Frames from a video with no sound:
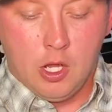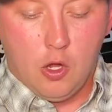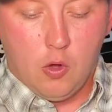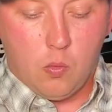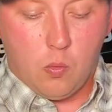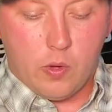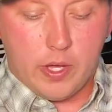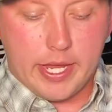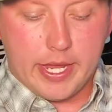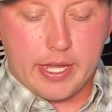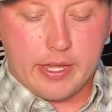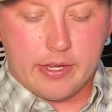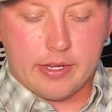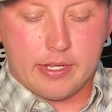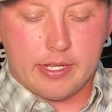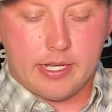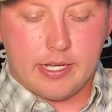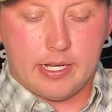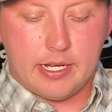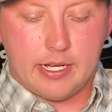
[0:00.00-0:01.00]
When
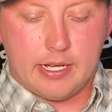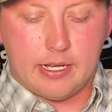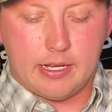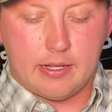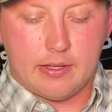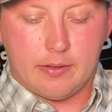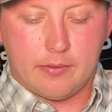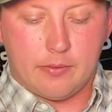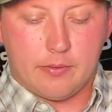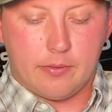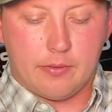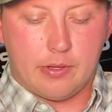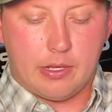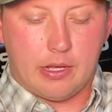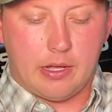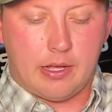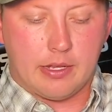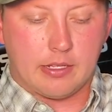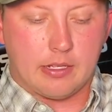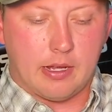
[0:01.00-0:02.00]

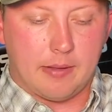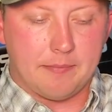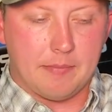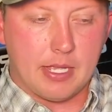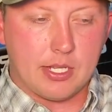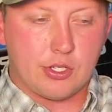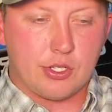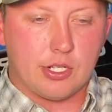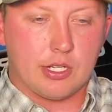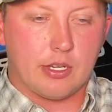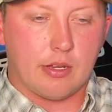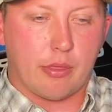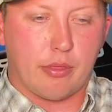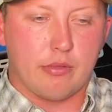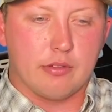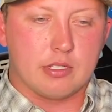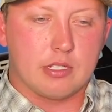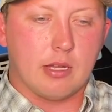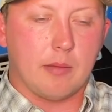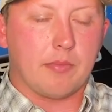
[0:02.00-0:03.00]
I mentioned
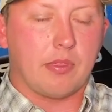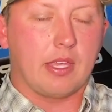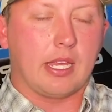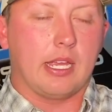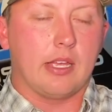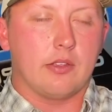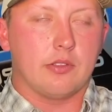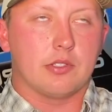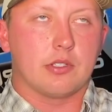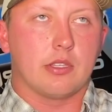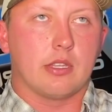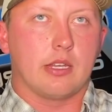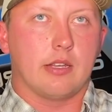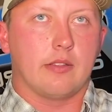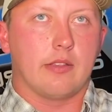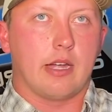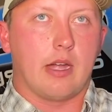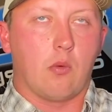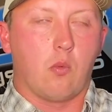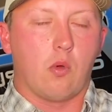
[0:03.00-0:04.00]
something else
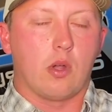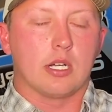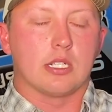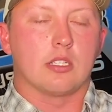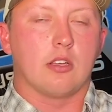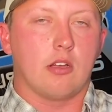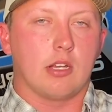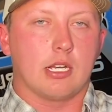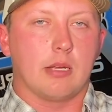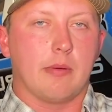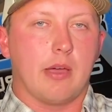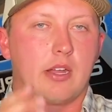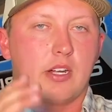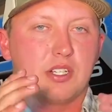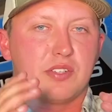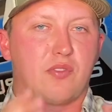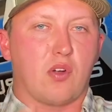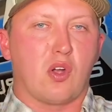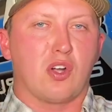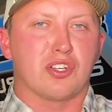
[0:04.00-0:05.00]
that I want to talk about as
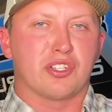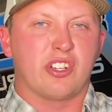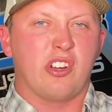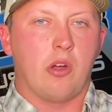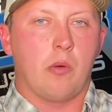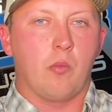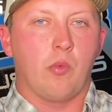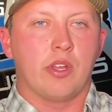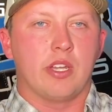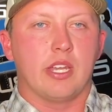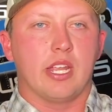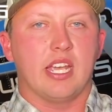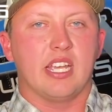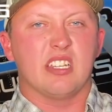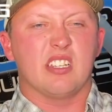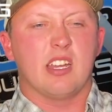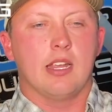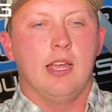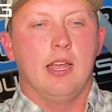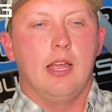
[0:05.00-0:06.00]
far as calm wind
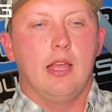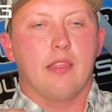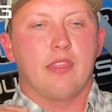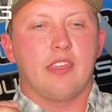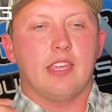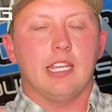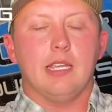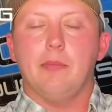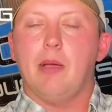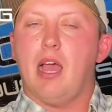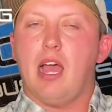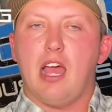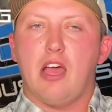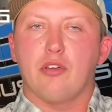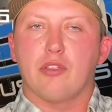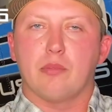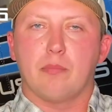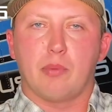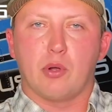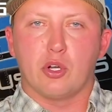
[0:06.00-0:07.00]
days, think about
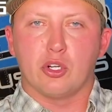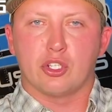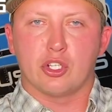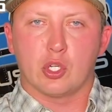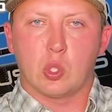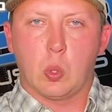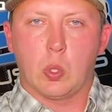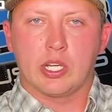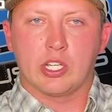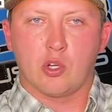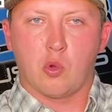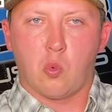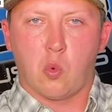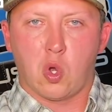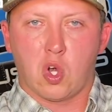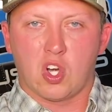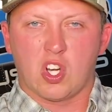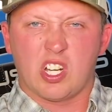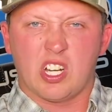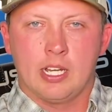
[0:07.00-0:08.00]
how the birds are going to
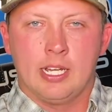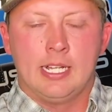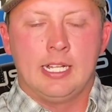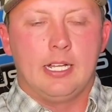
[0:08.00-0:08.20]
work.